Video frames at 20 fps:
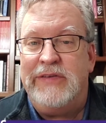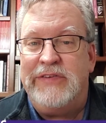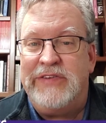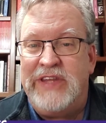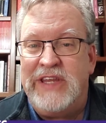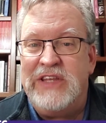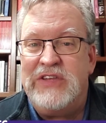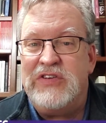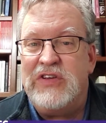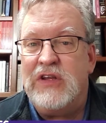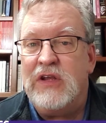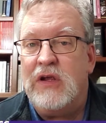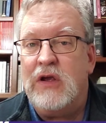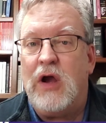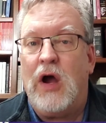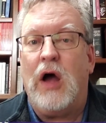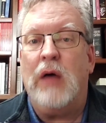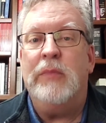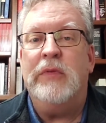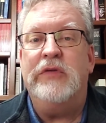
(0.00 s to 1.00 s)
teaching
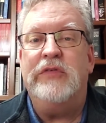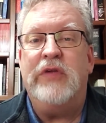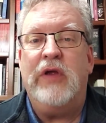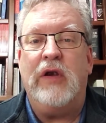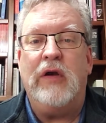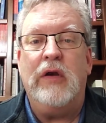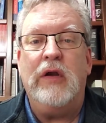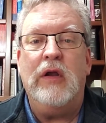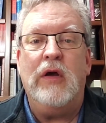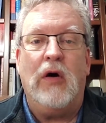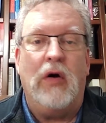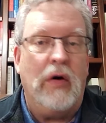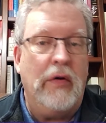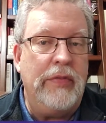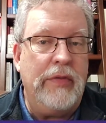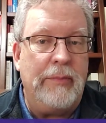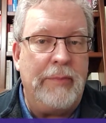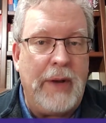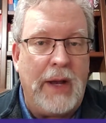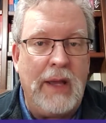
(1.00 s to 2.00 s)
commentary on the
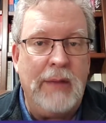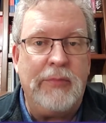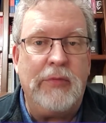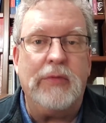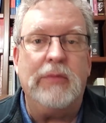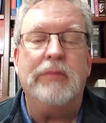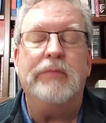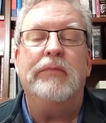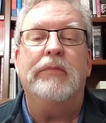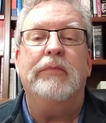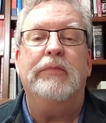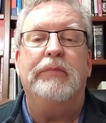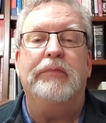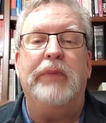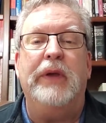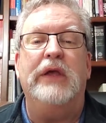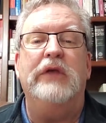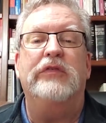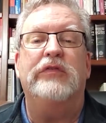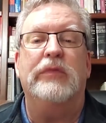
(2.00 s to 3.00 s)
Bible
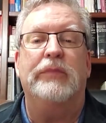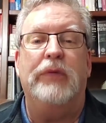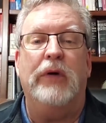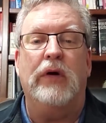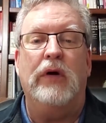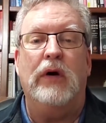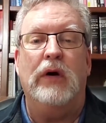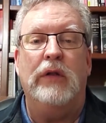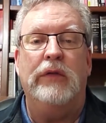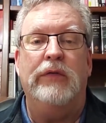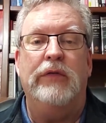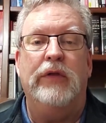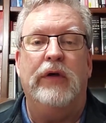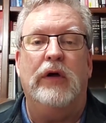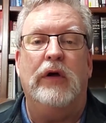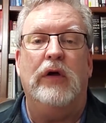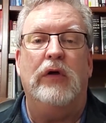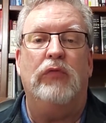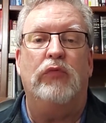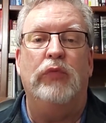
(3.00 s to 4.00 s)
based upon
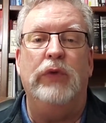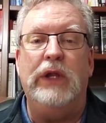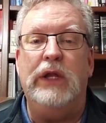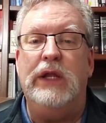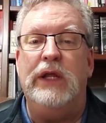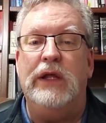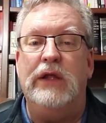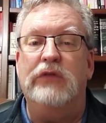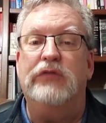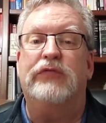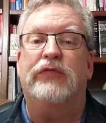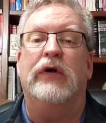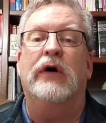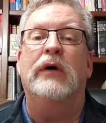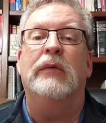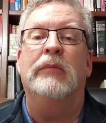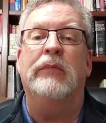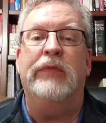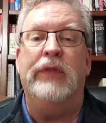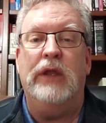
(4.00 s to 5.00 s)
the readings
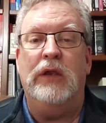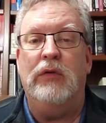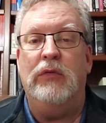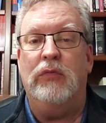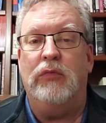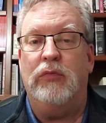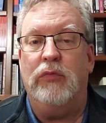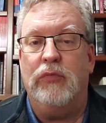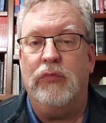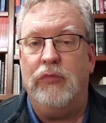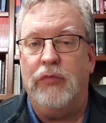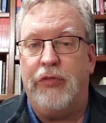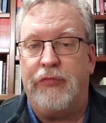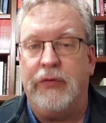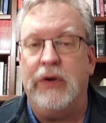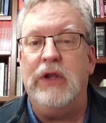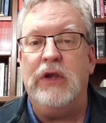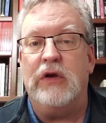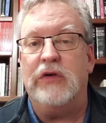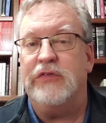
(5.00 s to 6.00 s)
from the
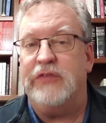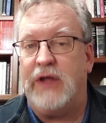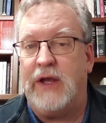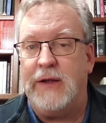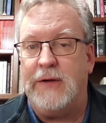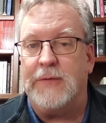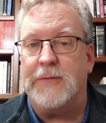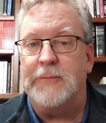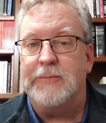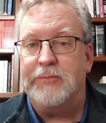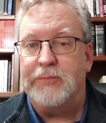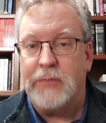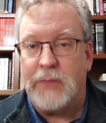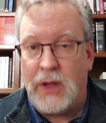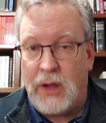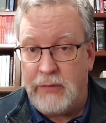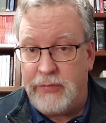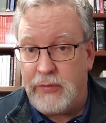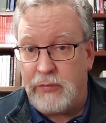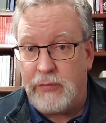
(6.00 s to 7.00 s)
3-year cycle
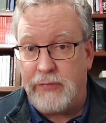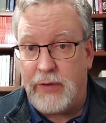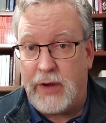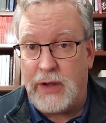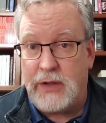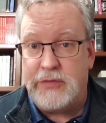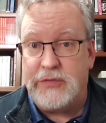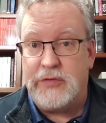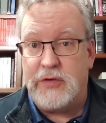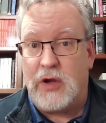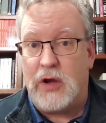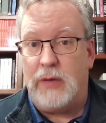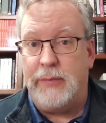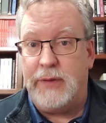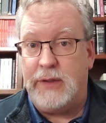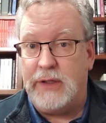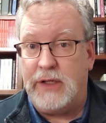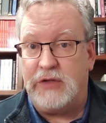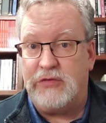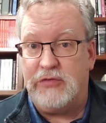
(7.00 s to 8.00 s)
of the Revised Common
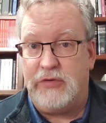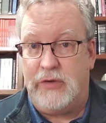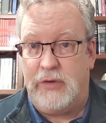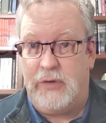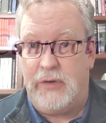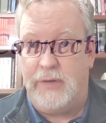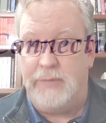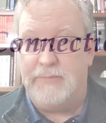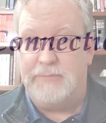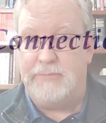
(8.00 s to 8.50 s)
Lectionary.